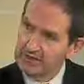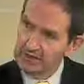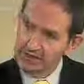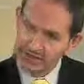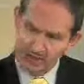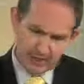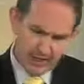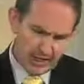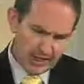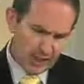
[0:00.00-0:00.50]

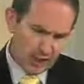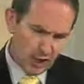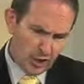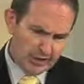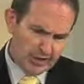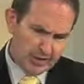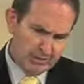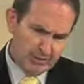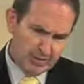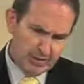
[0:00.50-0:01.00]
That's
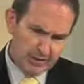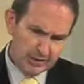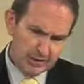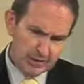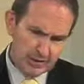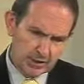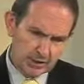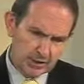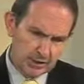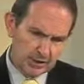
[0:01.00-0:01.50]
90 minutes
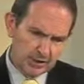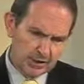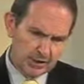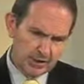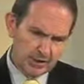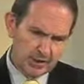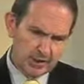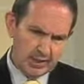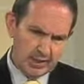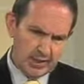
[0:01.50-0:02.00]
across
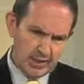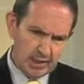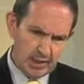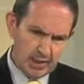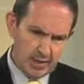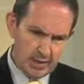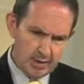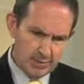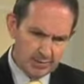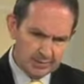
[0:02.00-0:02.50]
the
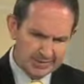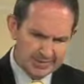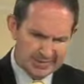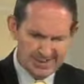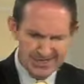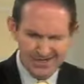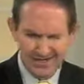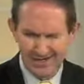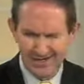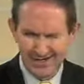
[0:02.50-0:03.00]

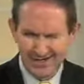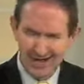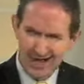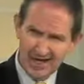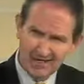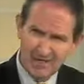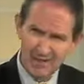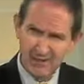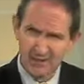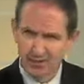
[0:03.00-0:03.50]
second
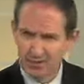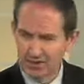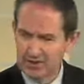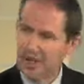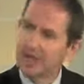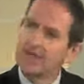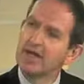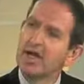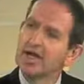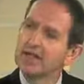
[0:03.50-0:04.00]
last 2
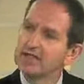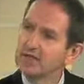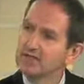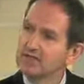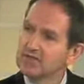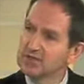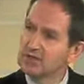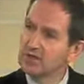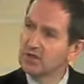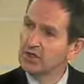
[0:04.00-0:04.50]
Sundays of
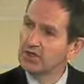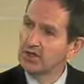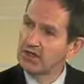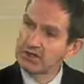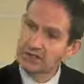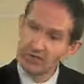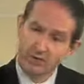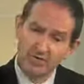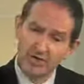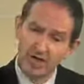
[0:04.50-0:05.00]
survey.
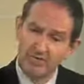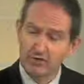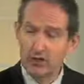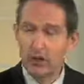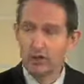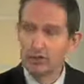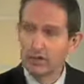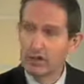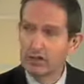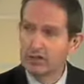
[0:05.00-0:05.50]
So we haven't
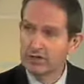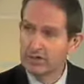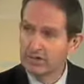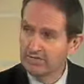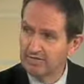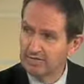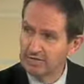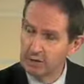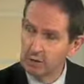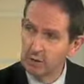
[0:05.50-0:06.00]
got long in the
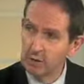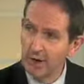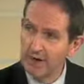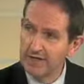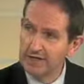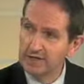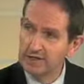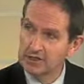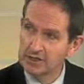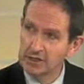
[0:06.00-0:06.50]
official
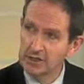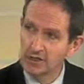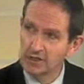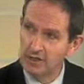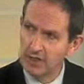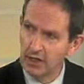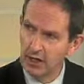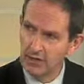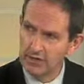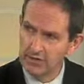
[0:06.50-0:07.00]
ratings year to
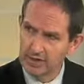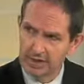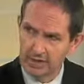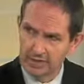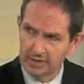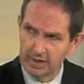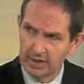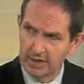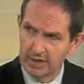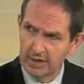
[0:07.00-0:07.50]
go. I think
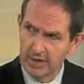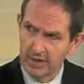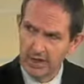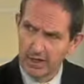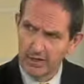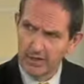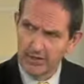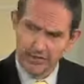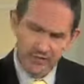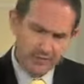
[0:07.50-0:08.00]
there's only
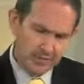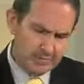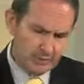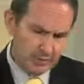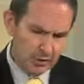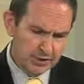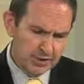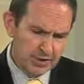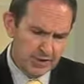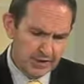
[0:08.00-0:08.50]
3
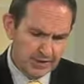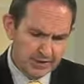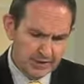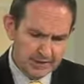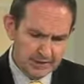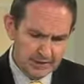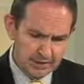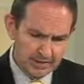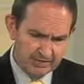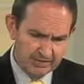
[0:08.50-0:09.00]
more
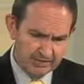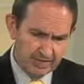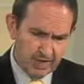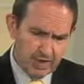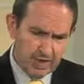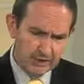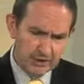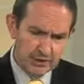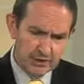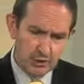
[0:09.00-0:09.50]
Sundays left.
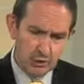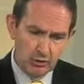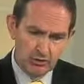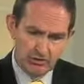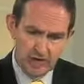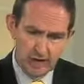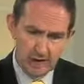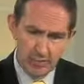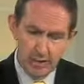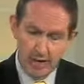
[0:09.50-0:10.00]
2 of
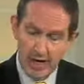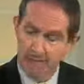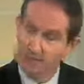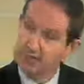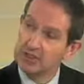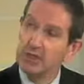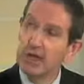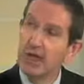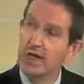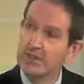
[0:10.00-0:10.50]
them,
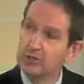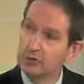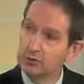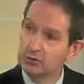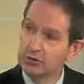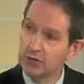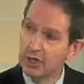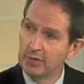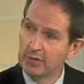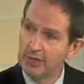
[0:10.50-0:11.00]
Hamish and Andy, will
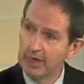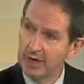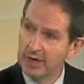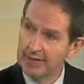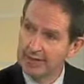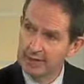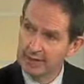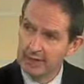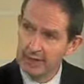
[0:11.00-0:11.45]
dominate.